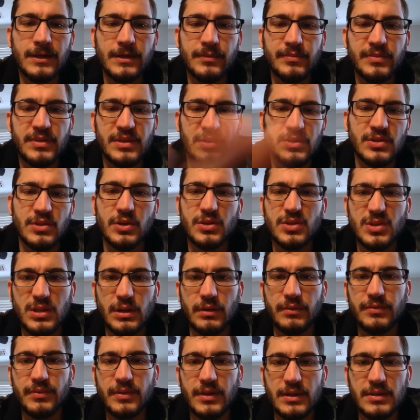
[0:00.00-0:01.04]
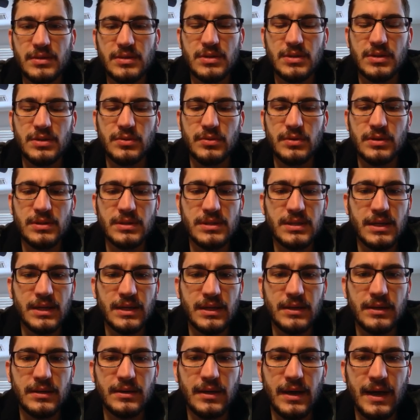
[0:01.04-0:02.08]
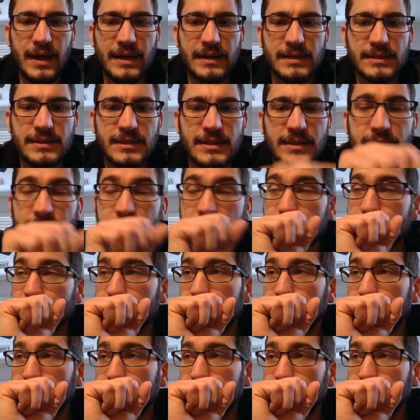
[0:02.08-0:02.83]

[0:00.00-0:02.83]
This is all stuff that students can access.